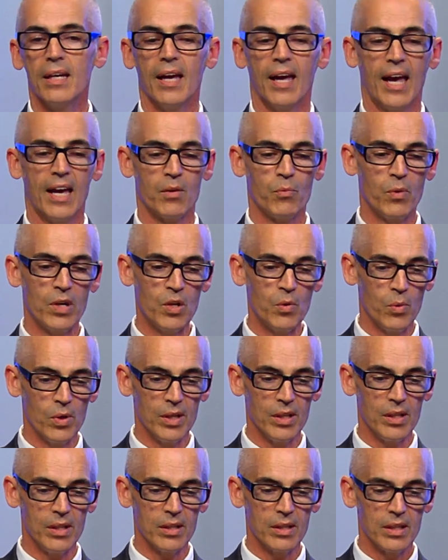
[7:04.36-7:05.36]
and we
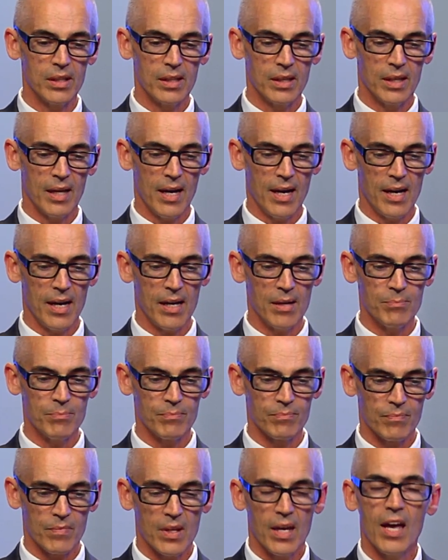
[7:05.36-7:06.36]
will
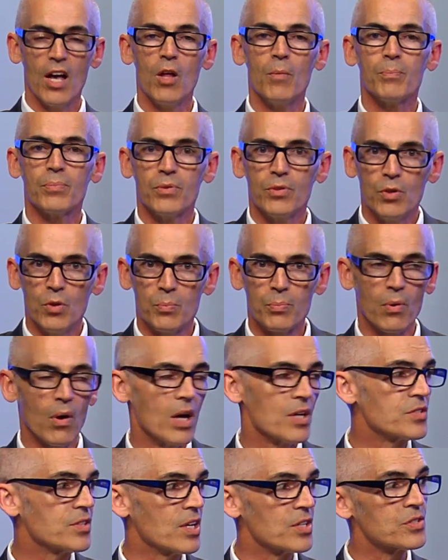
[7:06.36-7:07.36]
help you
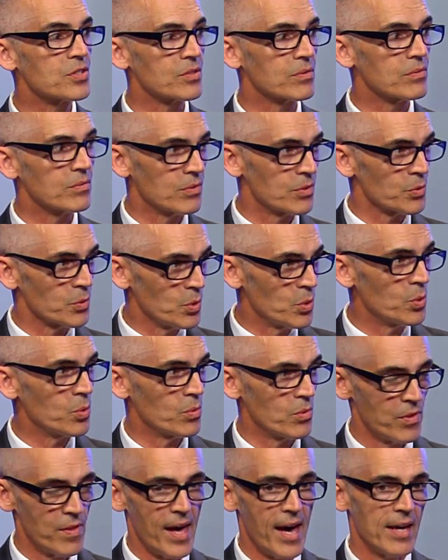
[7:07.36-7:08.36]
process
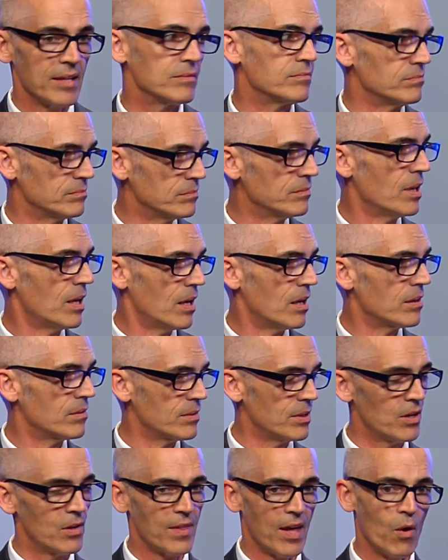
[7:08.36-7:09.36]
through that,
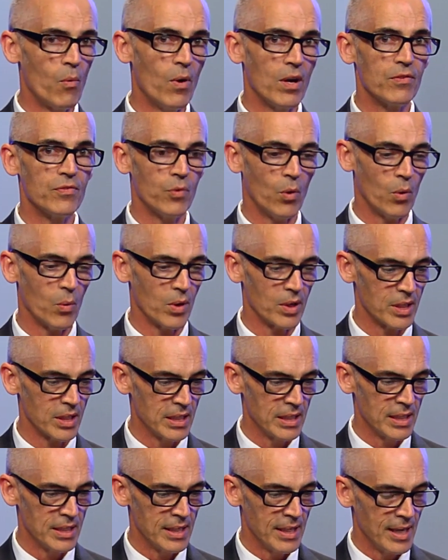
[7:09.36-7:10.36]
that way forward.
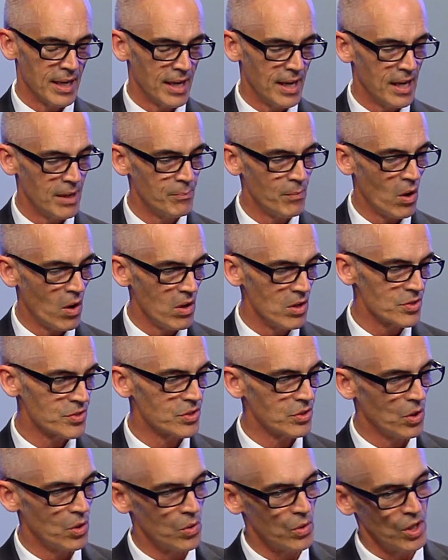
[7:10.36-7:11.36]

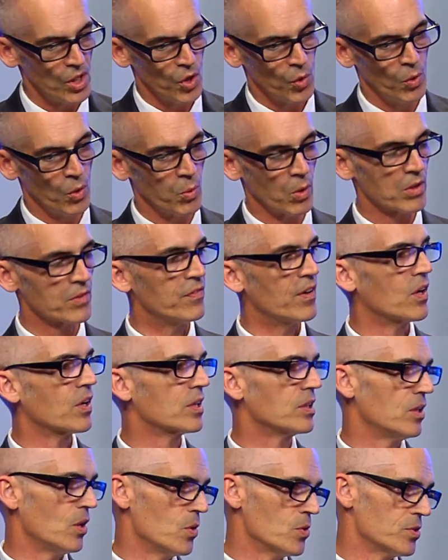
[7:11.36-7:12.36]
Also, we work very
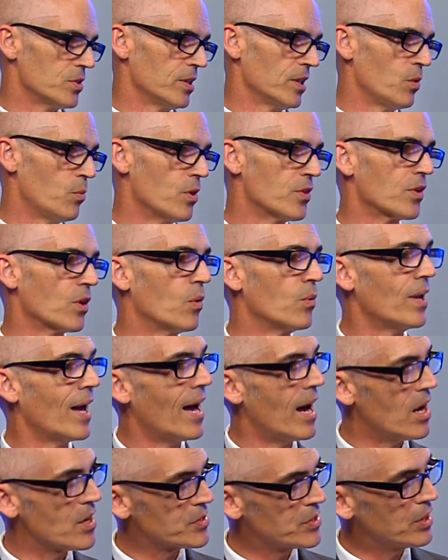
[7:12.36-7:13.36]
closely with our own
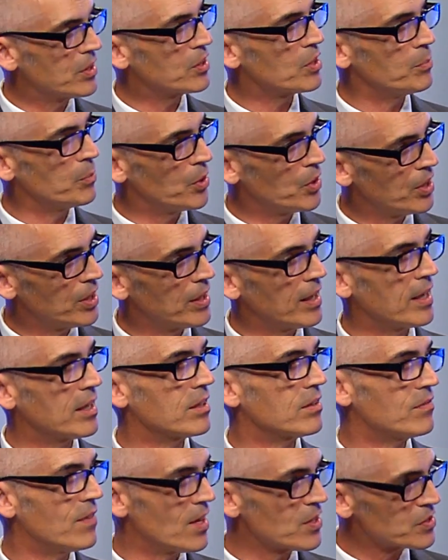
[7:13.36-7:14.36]
Housing, Community, and
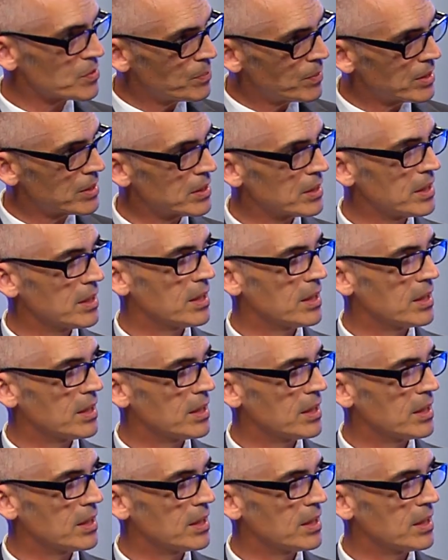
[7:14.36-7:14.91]
Investment